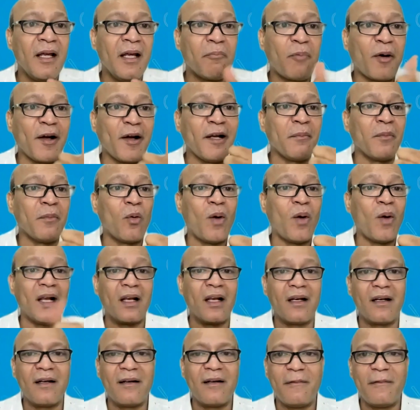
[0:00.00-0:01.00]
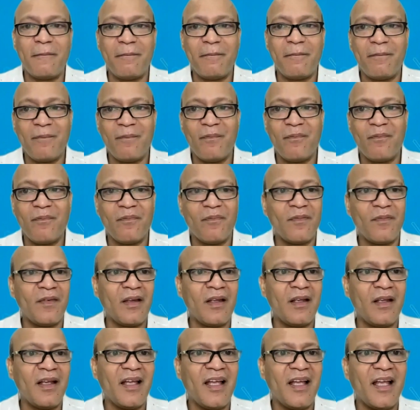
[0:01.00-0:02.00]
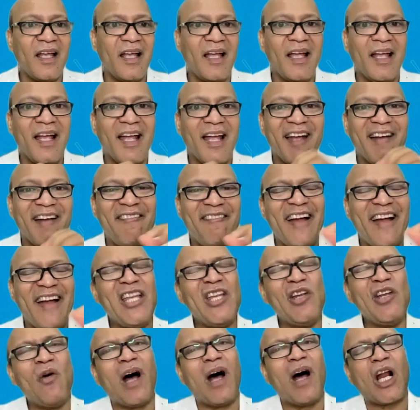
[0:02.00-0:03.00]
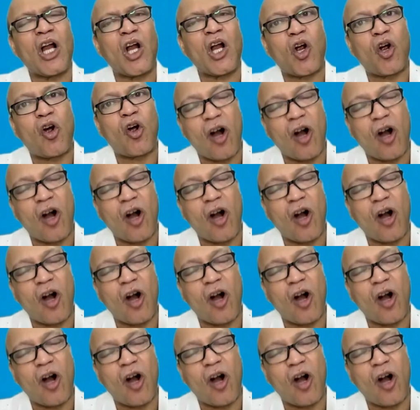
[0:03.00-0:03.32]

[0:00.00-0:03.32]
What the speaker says: Point number one, when you are